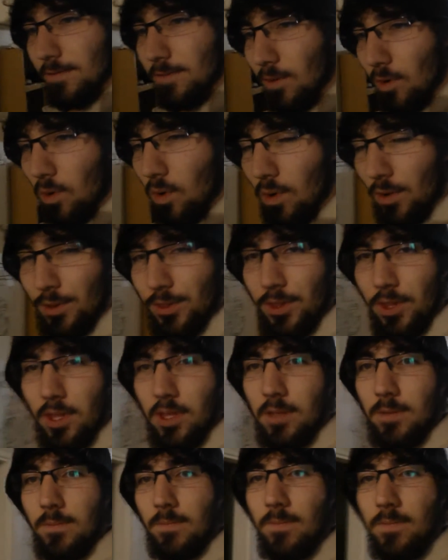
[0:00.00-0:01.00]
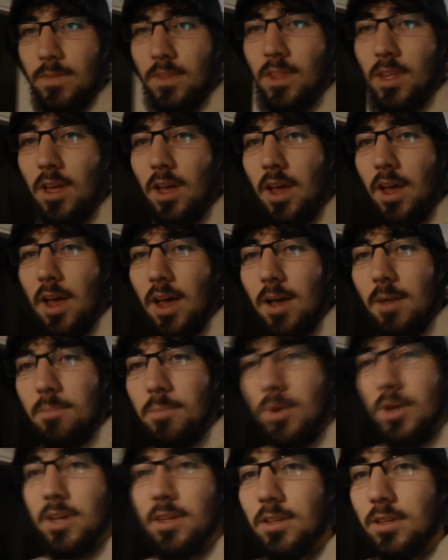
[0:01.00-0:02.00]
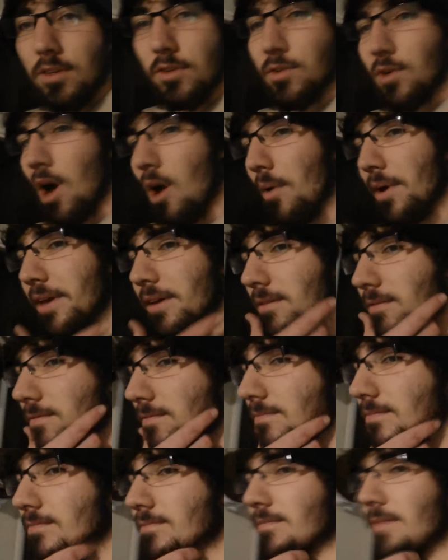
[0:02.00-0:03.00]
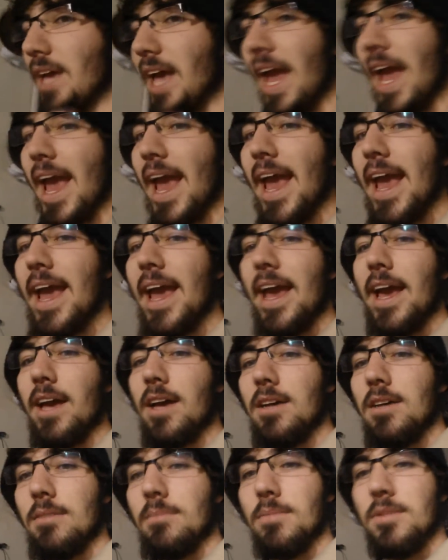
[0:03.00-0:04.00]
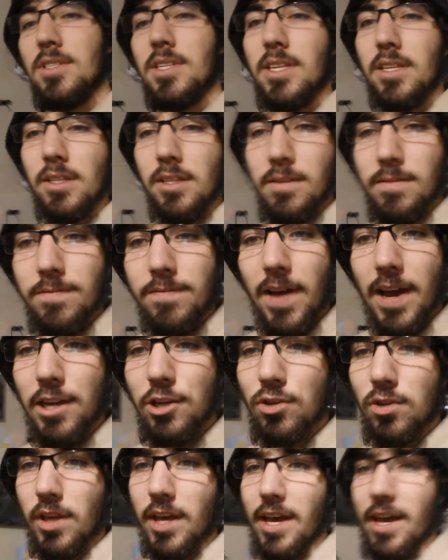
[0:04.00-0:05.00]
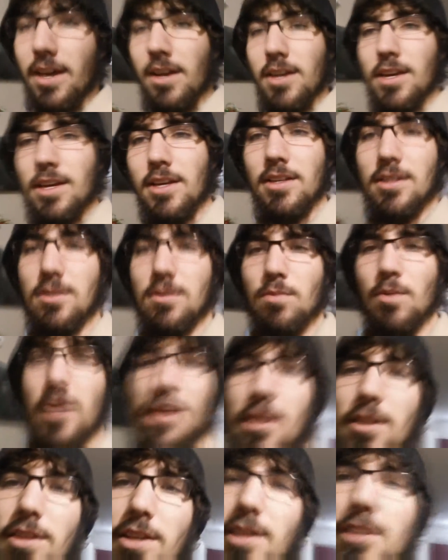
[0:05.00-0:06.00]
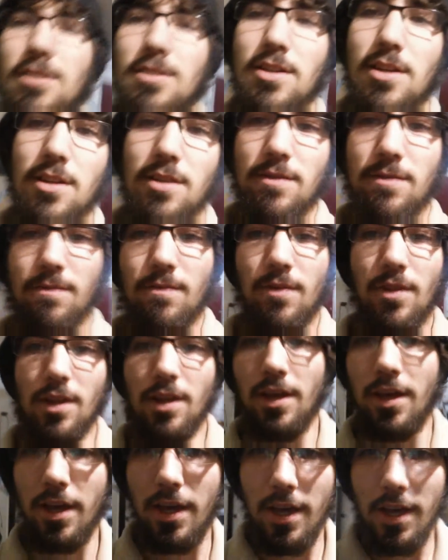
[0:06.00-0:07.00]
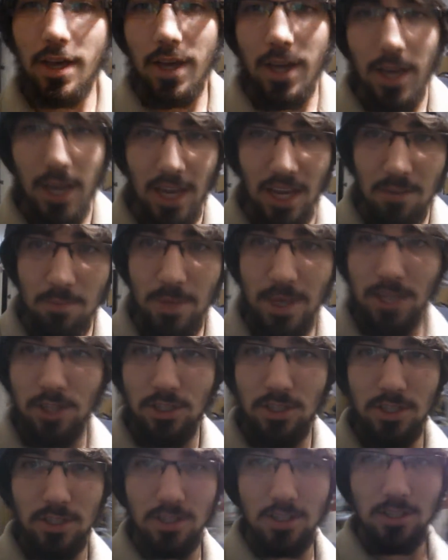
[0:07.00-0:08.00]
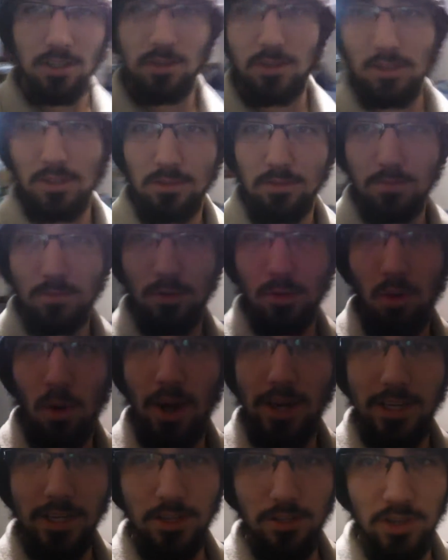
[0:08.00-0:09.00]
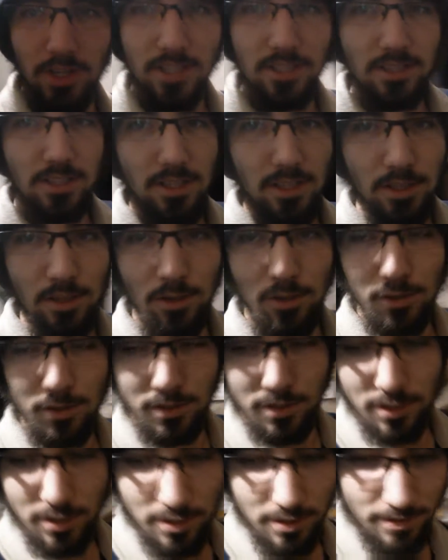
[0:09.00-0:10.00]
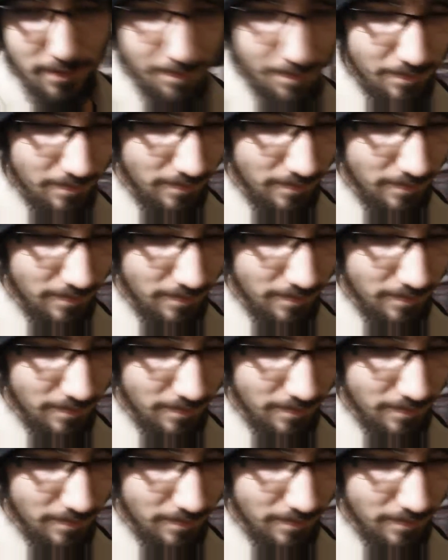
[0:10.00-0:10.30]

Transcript: forth. But growing hair, particularly facial hair, is one of the things that he mentioned, and it was quite interesting because